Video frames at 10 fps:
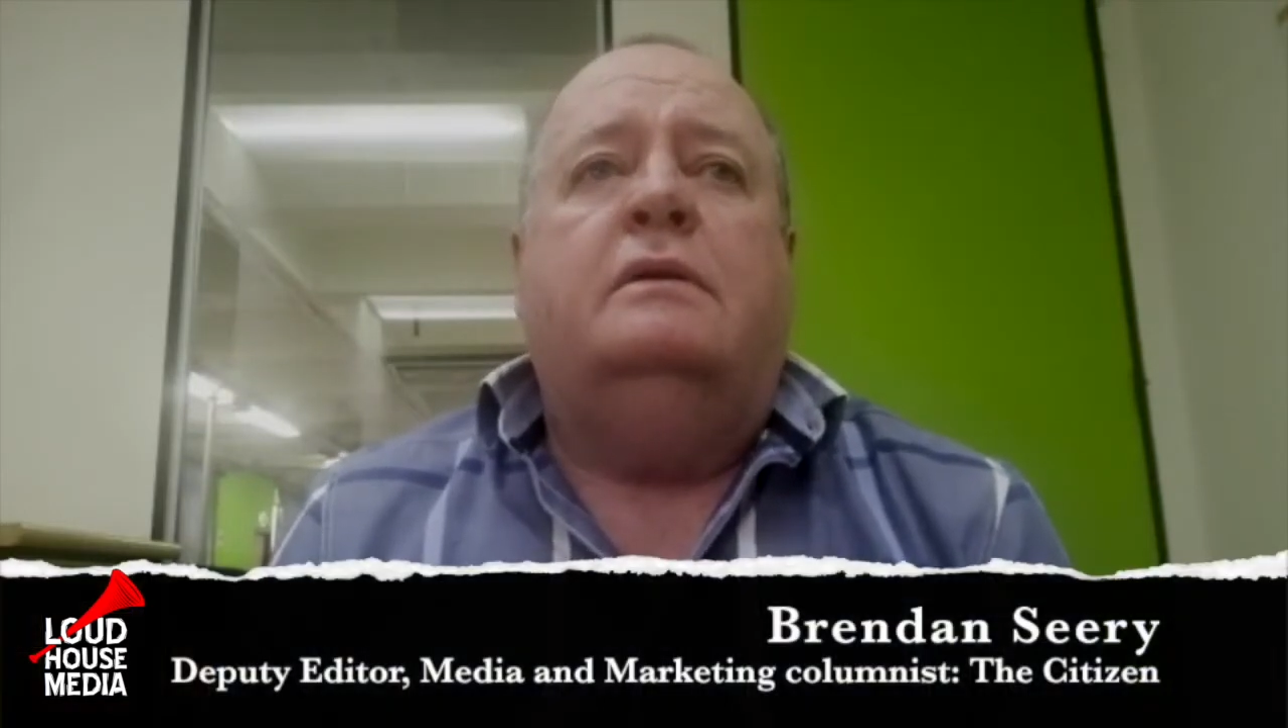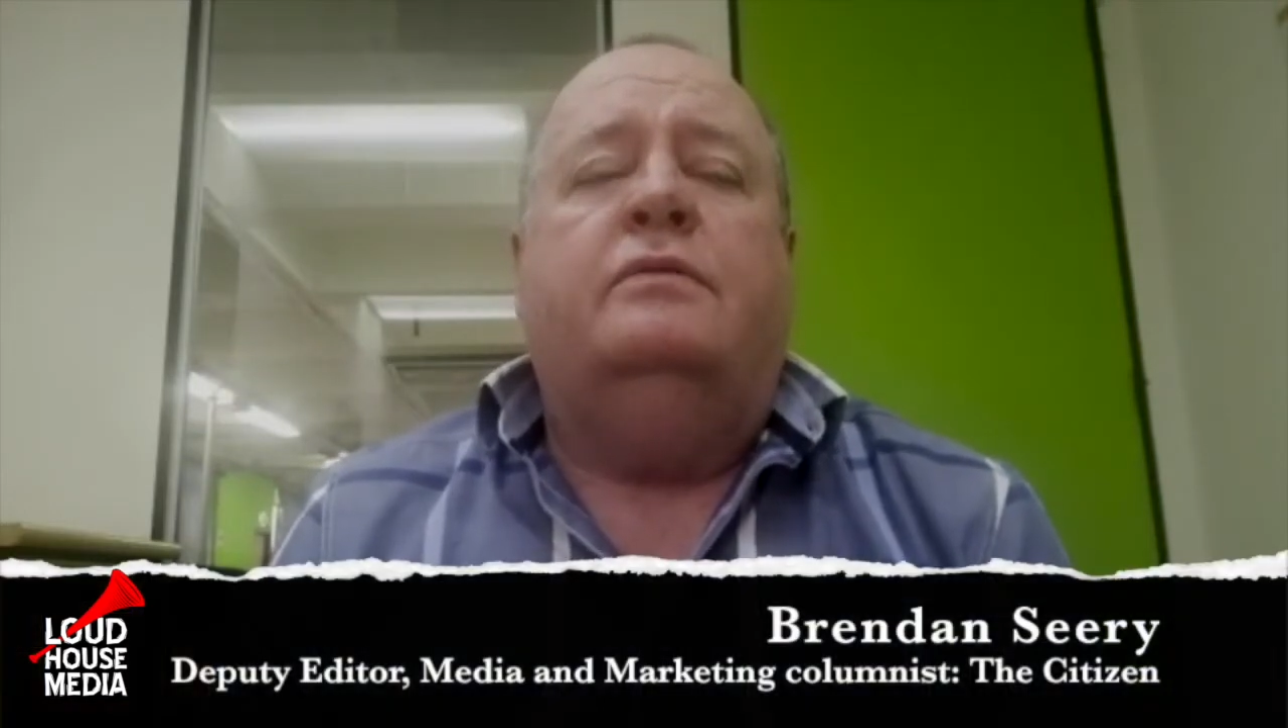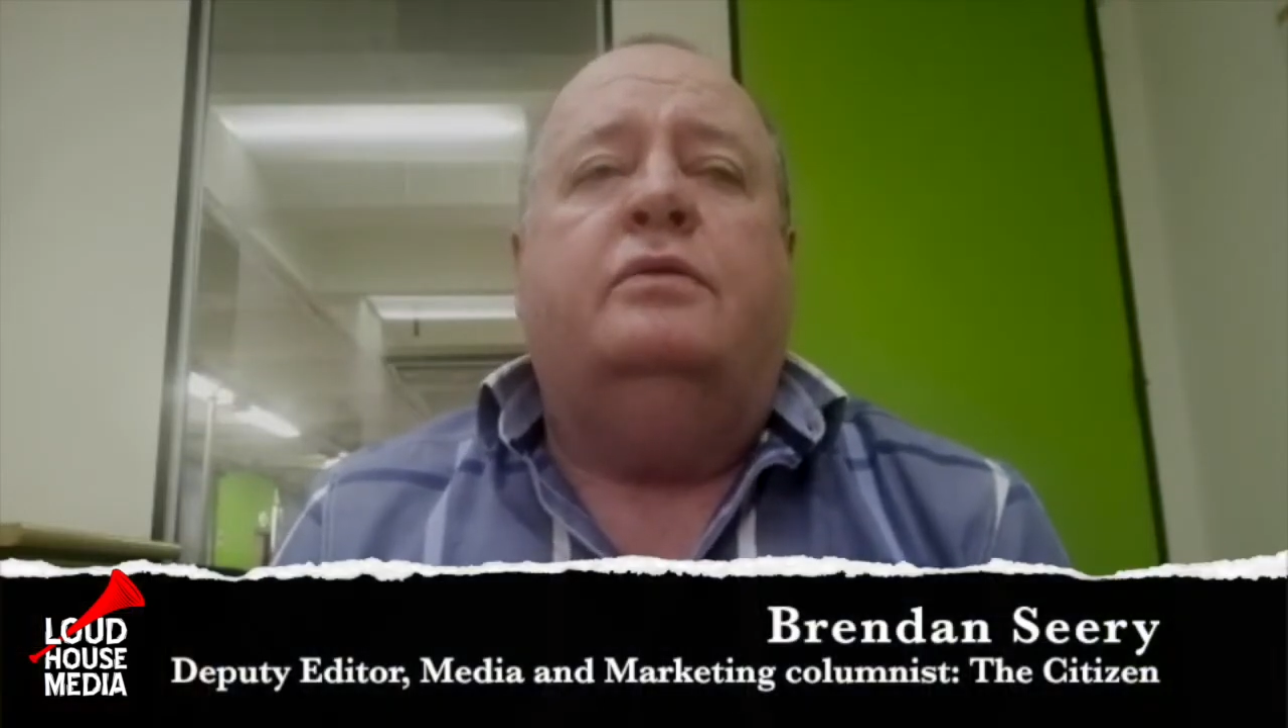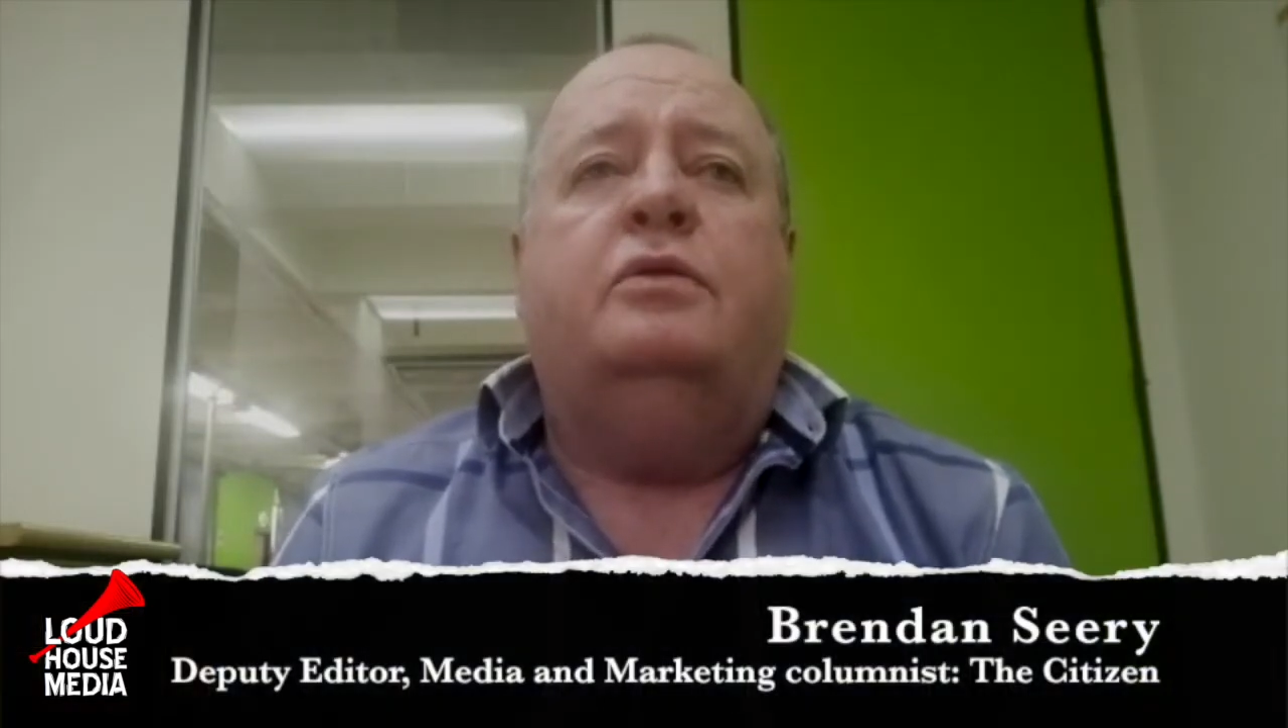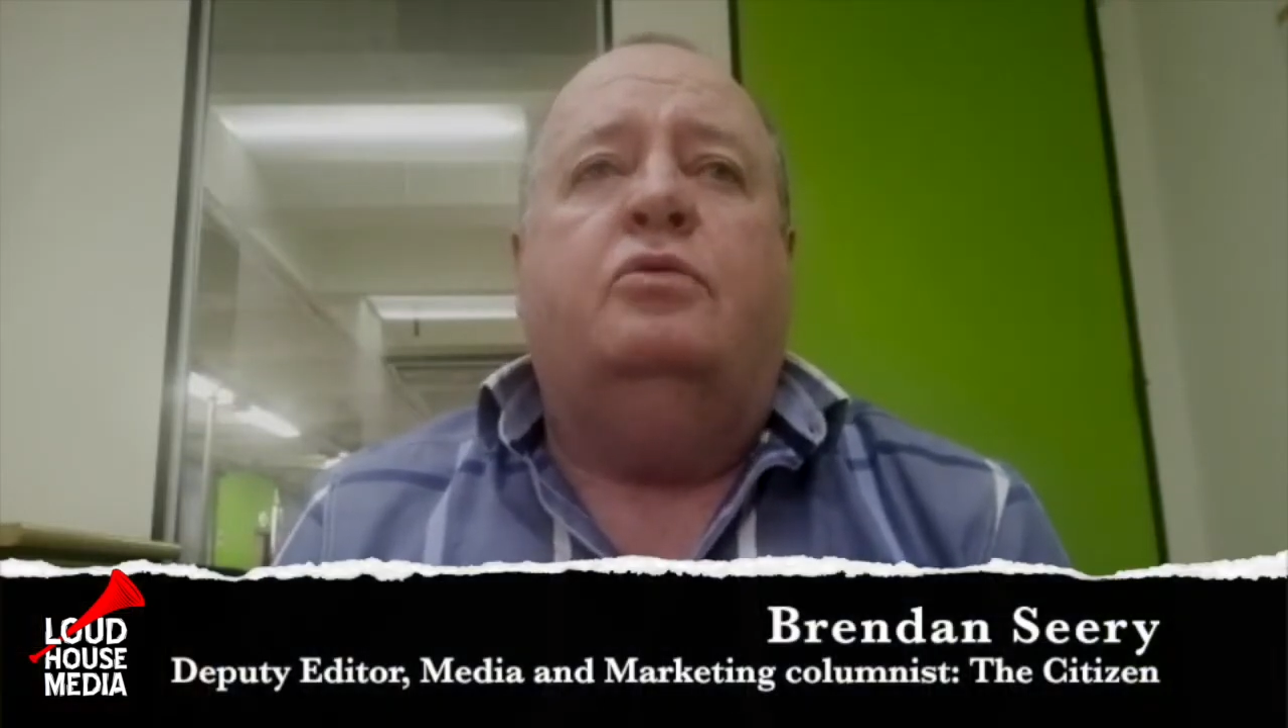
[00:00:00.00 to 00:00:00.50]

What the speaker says: for the